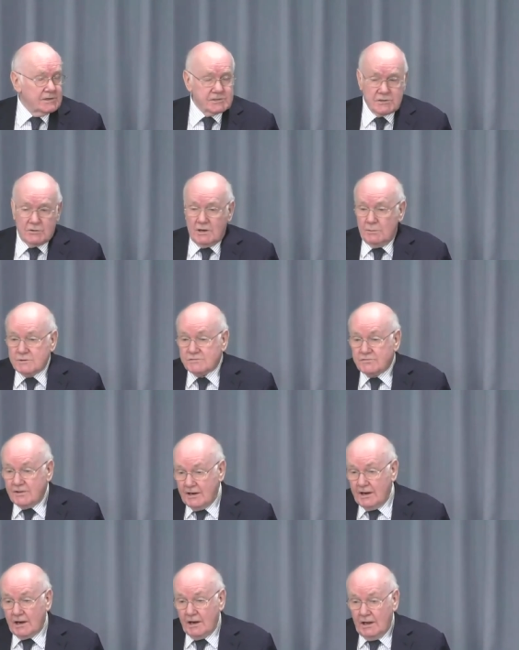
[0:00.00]
So I was
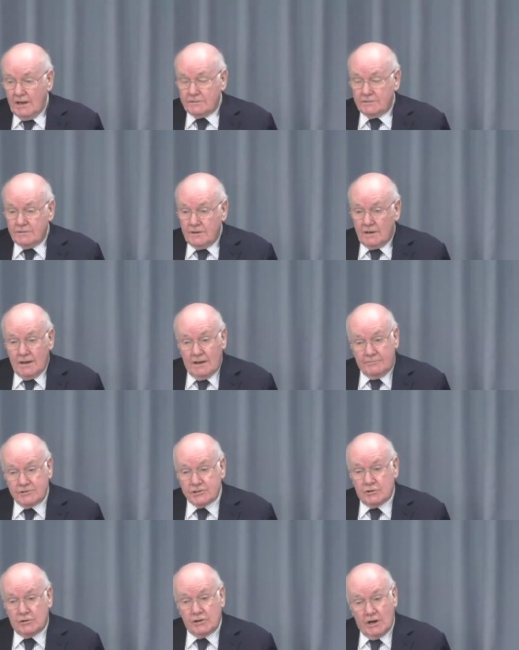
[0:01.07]
very glad that they
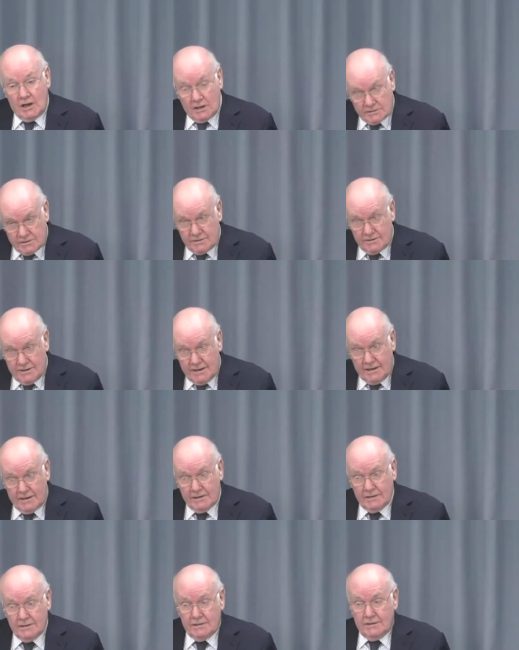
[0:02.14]
left John Hutton
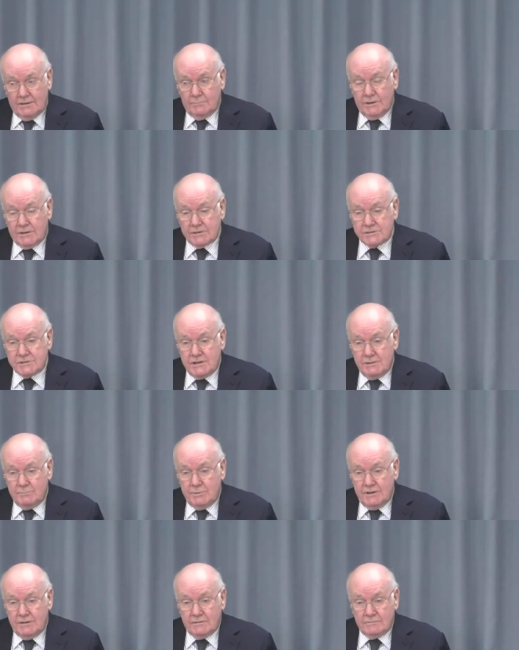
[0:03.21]
there because
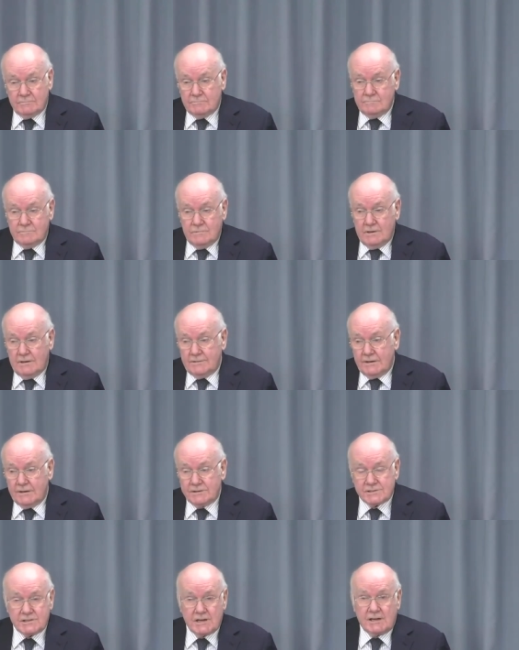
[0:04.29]
he'd been, I
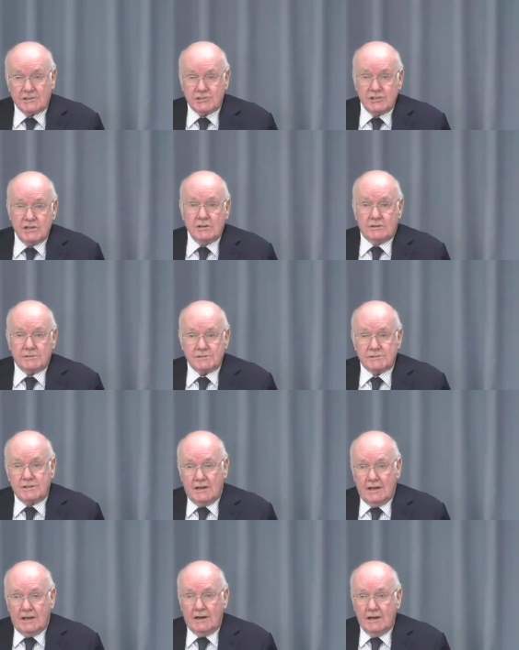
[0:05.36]
think, six years
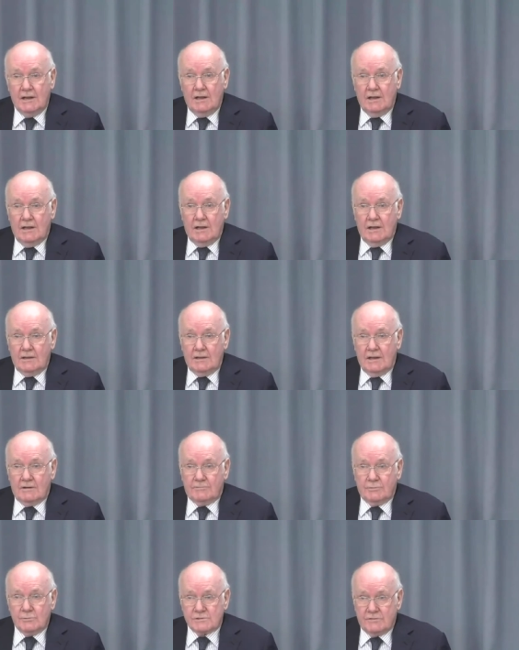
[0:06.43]
there and
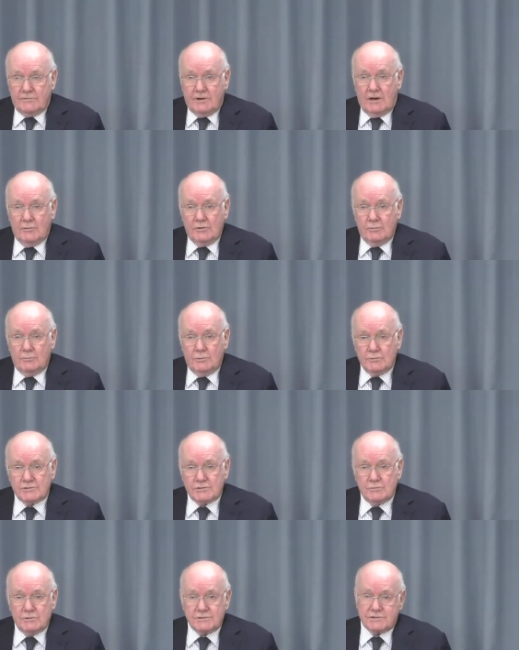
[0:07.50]
therefore was a valuable
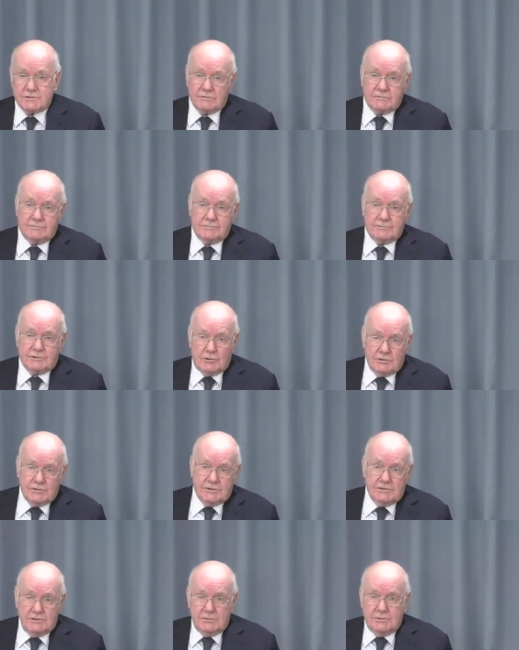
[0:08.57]
source of
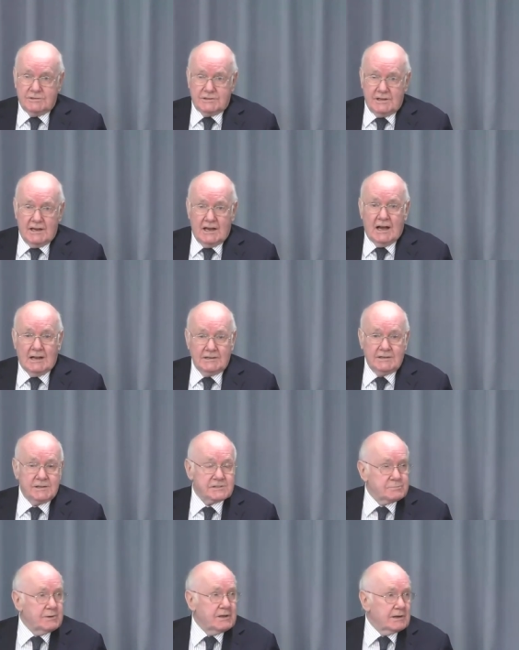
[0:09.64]
continuity and
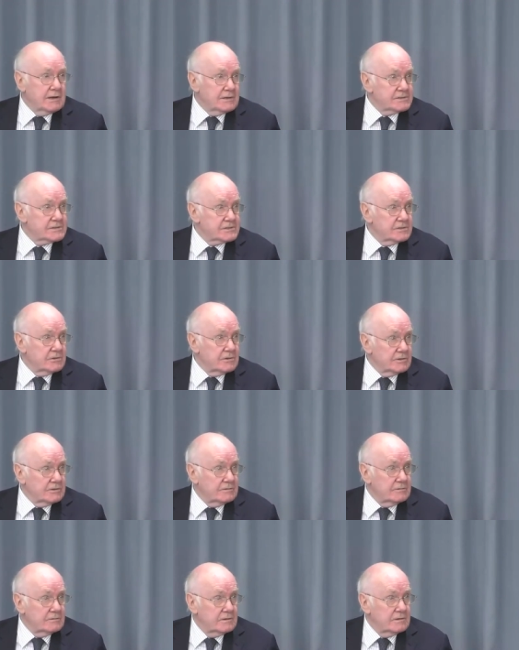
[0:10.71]
experience
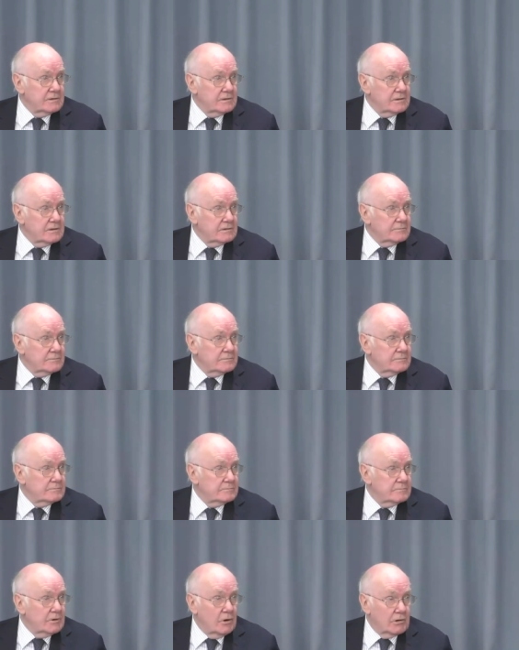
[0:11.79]
on
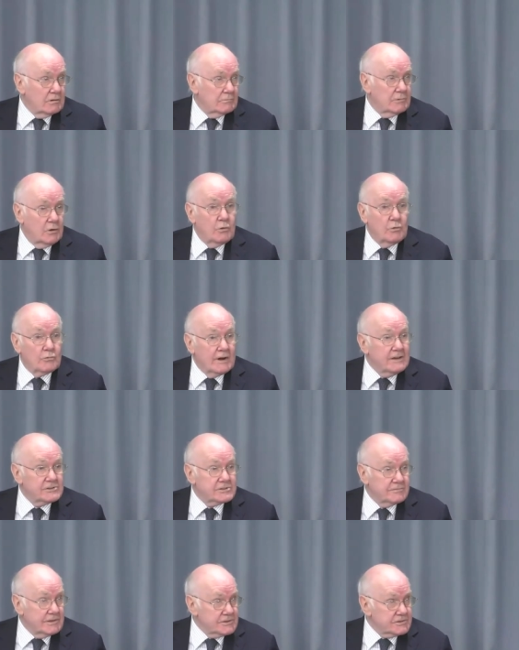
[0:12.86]
a whole
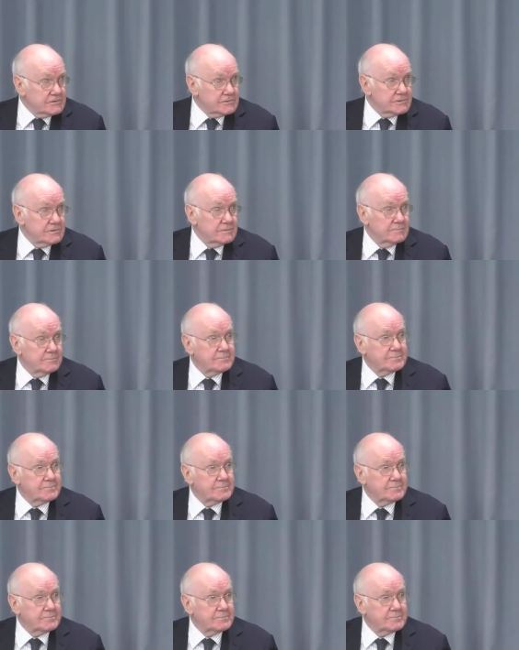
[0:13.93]
range of issues.